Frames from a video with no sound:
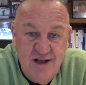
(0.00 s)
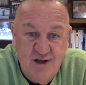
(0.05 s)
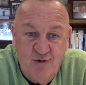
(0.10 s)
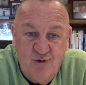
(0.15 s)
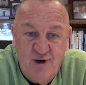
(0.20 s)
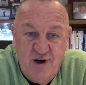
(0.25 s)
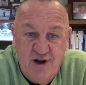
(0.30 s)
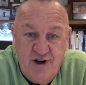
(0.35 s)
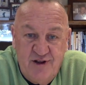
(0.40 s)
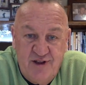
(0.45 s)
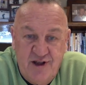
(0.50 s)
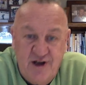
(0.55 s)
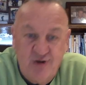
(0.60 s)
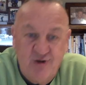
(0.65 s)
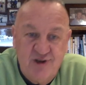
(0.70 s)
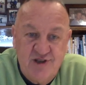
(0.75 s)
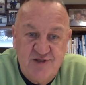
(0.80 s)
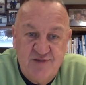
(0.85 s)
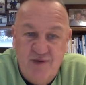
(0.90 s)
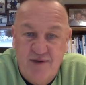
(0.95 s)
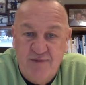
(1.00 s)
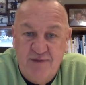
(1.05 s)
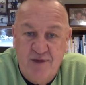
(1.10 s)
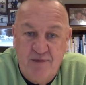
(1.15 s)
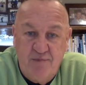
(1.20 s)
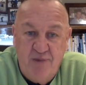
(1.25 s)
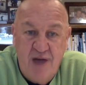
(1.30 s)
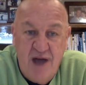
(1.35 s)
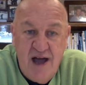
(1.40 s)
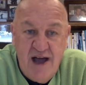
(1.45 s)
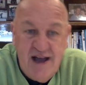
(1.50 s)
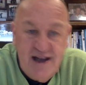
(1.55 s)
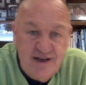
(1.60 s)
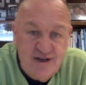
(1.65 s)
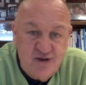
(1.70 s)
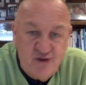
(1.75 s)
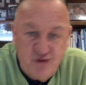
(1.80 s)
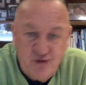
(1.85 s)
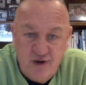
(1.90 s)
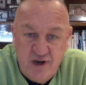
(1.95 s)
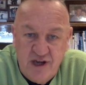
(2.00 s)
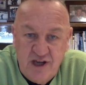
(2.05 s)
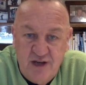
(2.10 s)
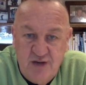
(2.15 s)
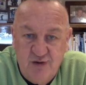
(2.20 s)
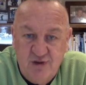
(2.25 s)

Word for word: where there was maybe a pine tree